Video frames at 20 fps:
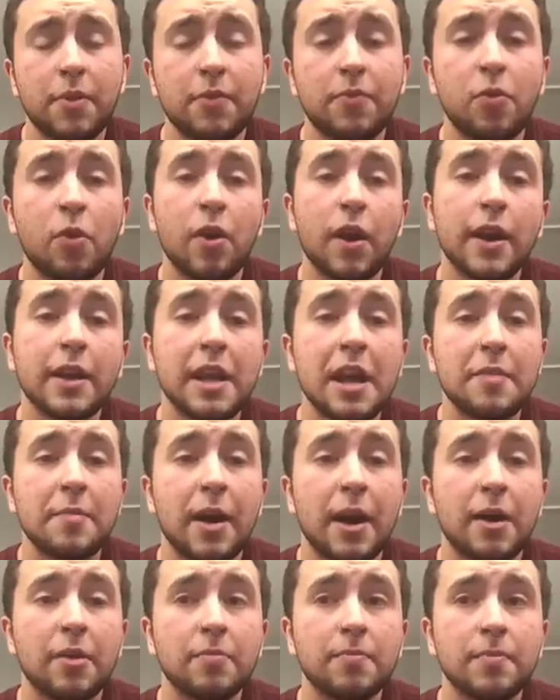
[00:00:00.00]
before I
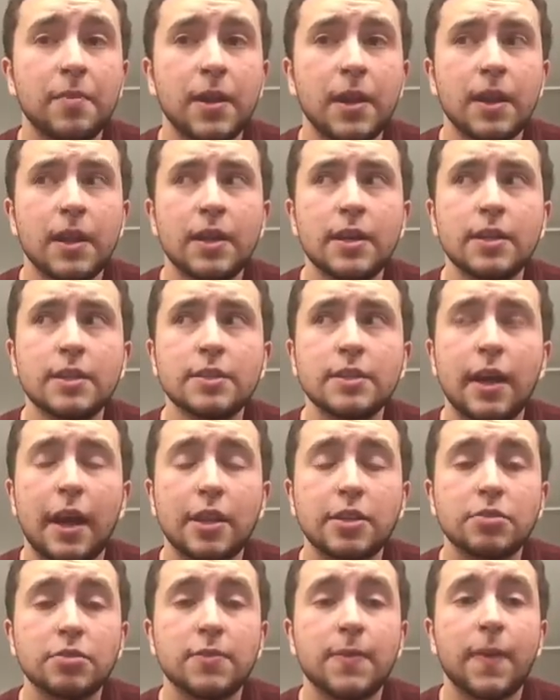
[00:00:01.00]
came out,
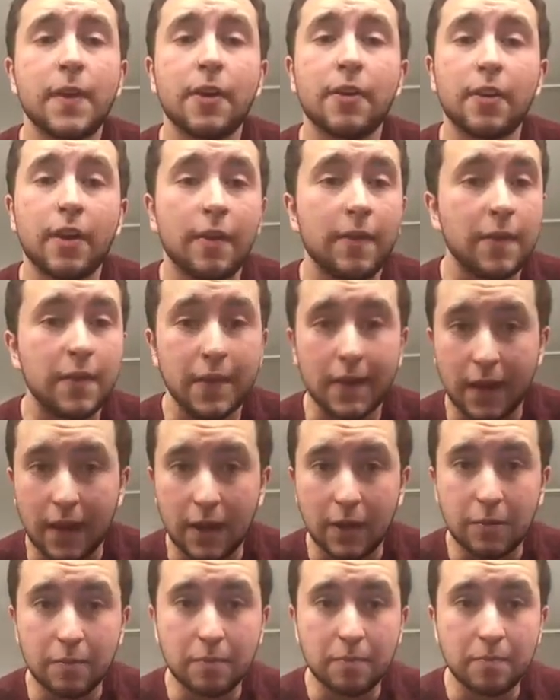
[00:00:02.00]
/ was figuring everything
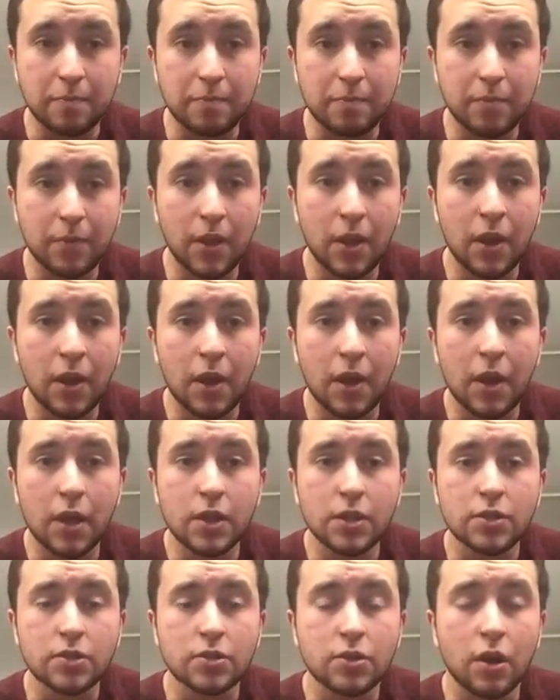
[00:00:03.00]
out.
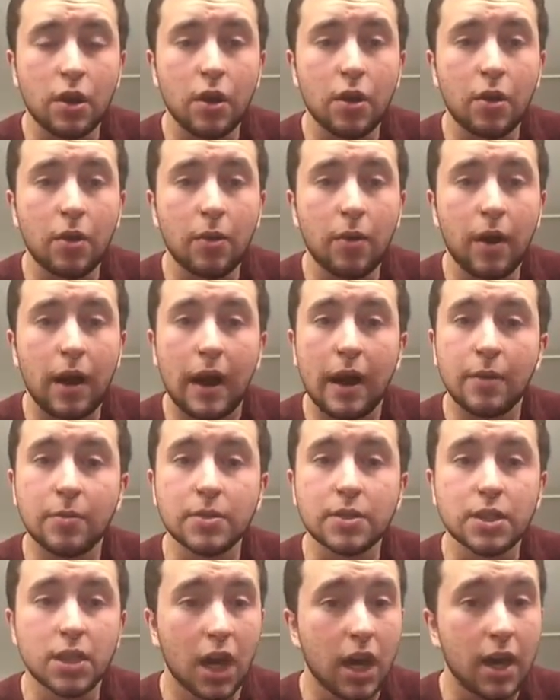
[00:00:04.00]
So I
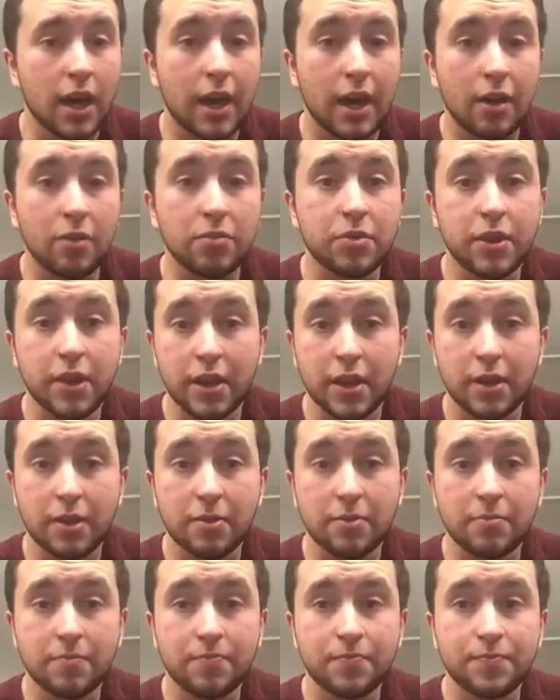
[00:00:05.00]
was not out
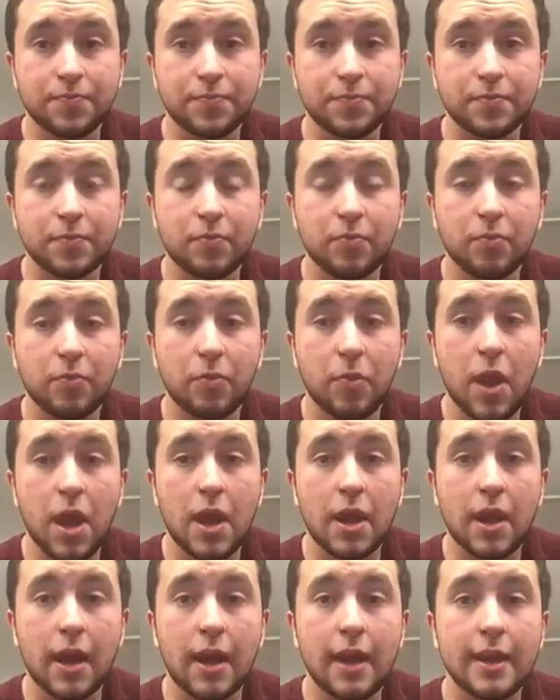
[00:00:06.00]
there.
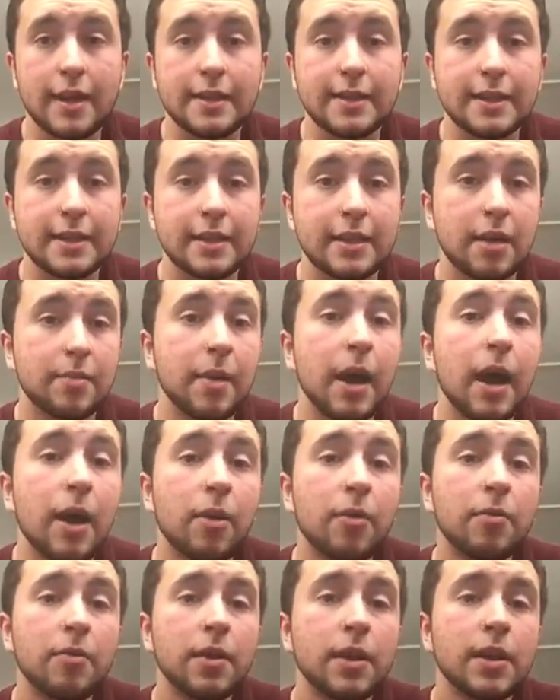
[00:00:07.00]
When I did come
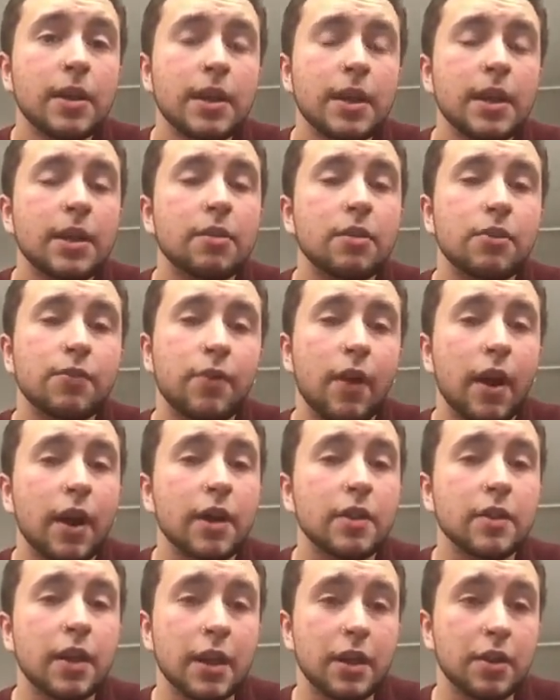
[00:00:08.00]
out, it was
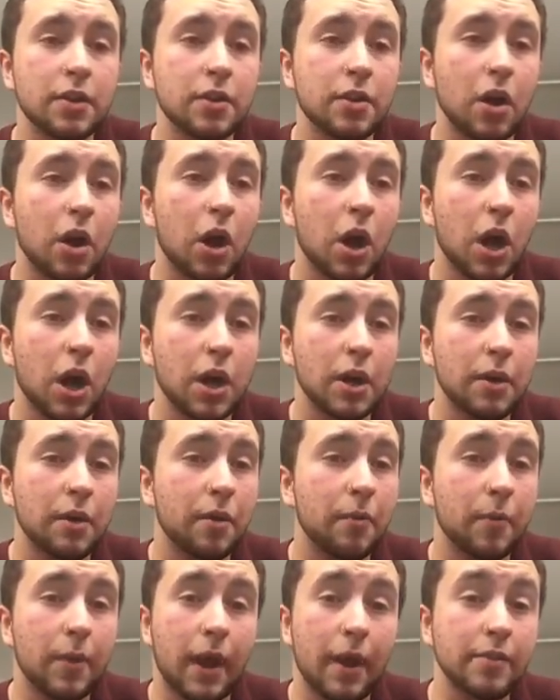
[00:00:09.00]
very later
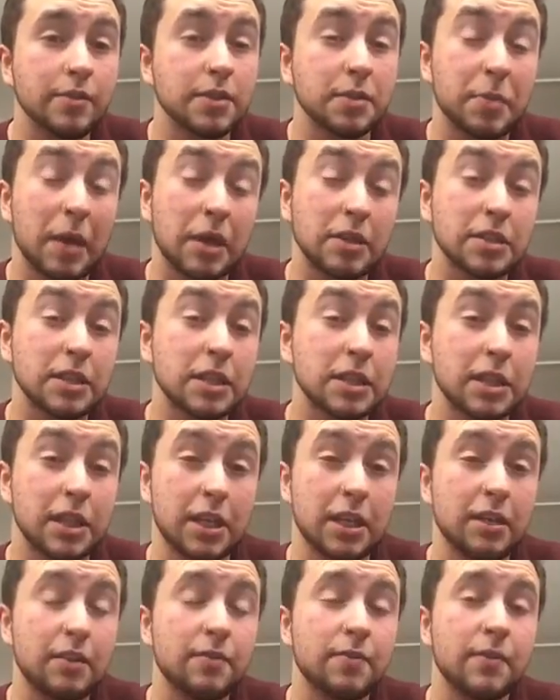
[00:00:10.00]
on when I was about to
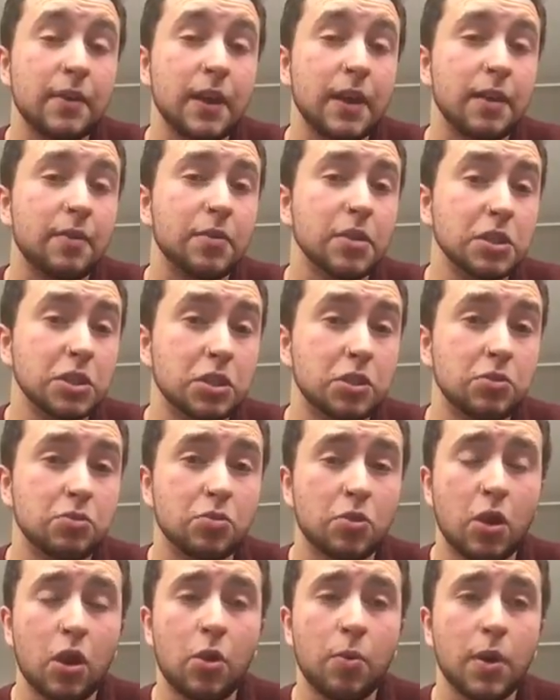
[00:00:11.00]
leave, and it was
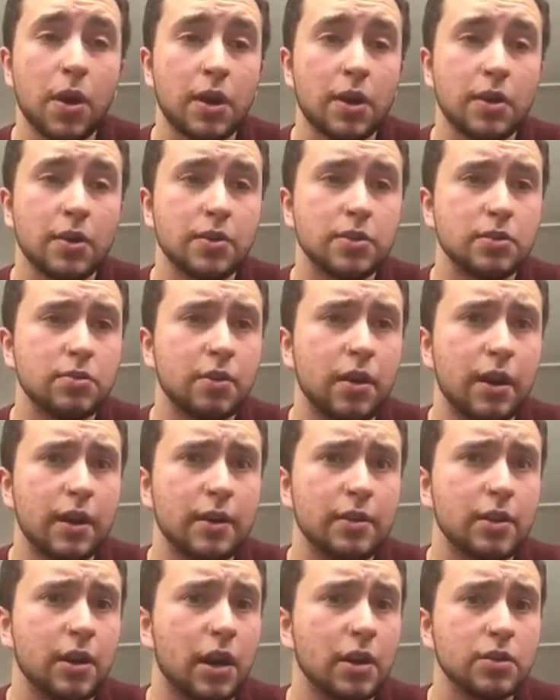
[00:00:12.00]
two coworkers who I
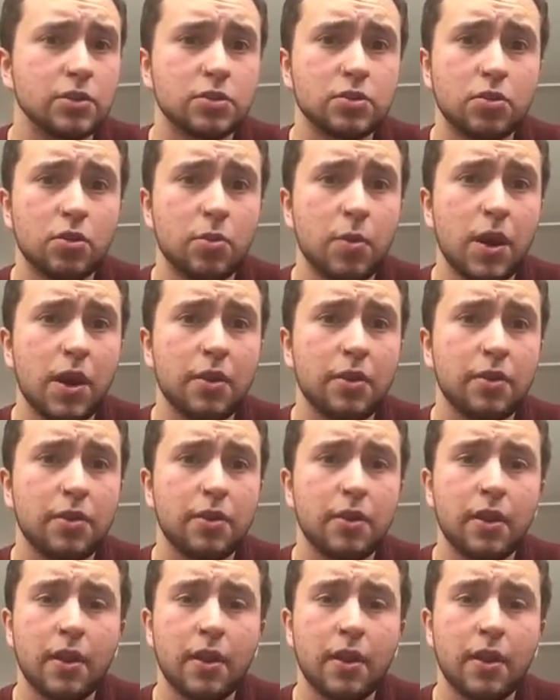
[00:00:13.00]
had gone to school with.